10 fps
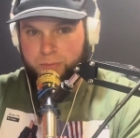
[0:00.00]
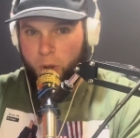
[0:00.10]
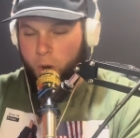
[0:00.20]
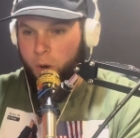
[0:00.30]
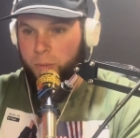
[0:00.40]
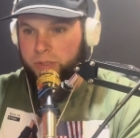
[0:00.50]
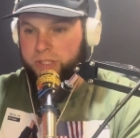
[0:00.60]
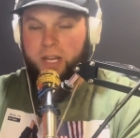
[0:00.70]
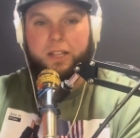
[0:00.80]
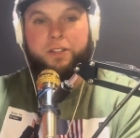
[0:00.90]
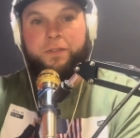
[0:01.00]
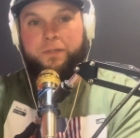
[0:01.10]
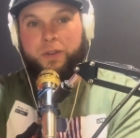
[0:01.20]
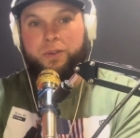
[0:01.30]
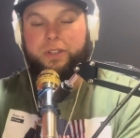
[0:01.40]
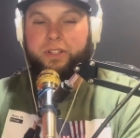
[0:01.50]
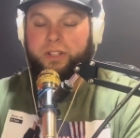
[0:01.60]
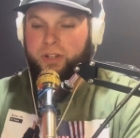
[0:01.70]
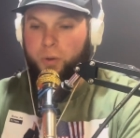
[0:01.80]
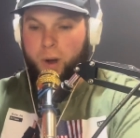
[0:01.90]
almost uh, the food the,
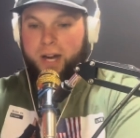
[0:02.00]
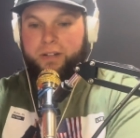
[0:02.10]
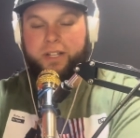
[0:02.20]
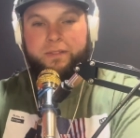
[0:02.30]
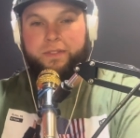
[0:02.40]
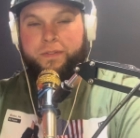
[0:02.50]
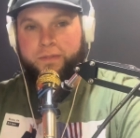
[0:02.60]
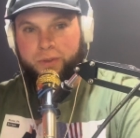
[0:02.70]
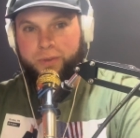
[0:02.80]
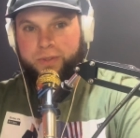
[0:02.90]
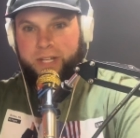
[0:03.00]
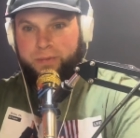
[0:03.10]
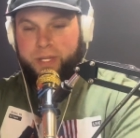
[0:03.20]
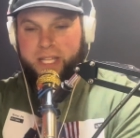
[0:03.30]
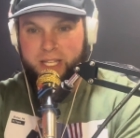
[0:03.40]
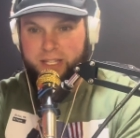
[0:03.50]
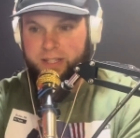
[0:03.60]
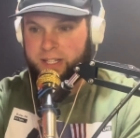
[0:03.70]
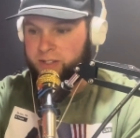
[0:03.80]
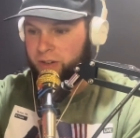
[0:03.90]
the quality of the food that we eat
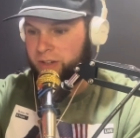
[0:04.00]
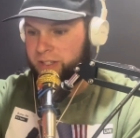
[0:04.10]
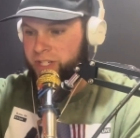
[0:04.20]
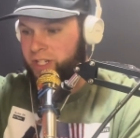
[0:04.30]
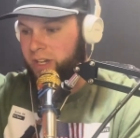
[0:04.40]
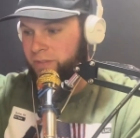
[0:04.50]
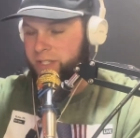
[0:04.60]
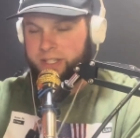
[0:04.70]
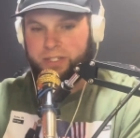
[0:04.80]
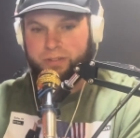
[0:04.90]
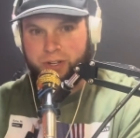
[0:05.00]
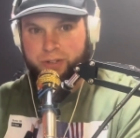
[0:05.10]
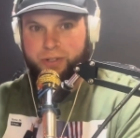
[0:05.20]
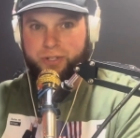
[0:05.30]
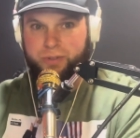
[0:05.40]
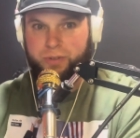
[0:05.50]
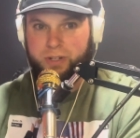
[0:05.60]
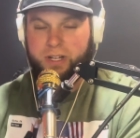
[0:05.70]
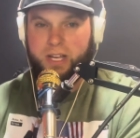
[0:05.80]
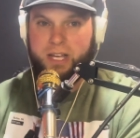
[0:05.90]
that's on the shelves at the grocery
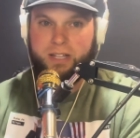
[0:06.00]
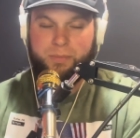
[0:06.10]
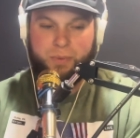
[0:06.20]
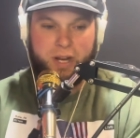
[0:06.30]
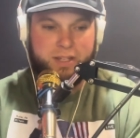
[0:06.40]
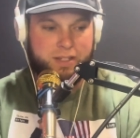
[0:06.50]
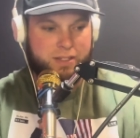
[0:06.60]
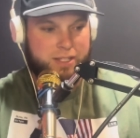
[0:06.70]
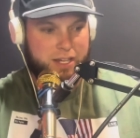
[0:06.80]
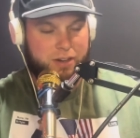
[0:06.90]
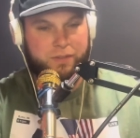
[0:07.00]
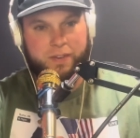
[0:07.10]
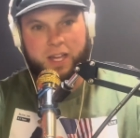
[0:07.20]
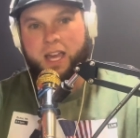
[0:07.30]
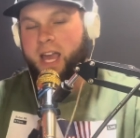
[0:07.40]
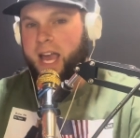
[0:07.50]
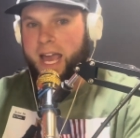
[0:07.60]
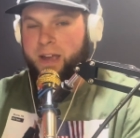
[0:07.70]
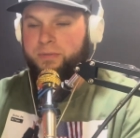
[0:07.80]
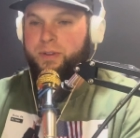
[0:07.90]
store and the prices that are fa-
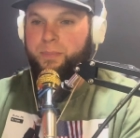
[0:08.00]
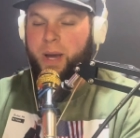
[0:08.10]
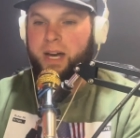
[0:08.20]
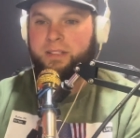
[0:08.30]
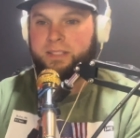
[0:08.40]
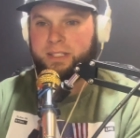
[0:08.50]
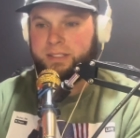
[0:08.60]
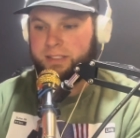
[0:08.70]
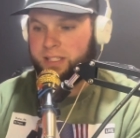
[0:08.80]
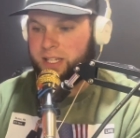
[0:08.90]
every politics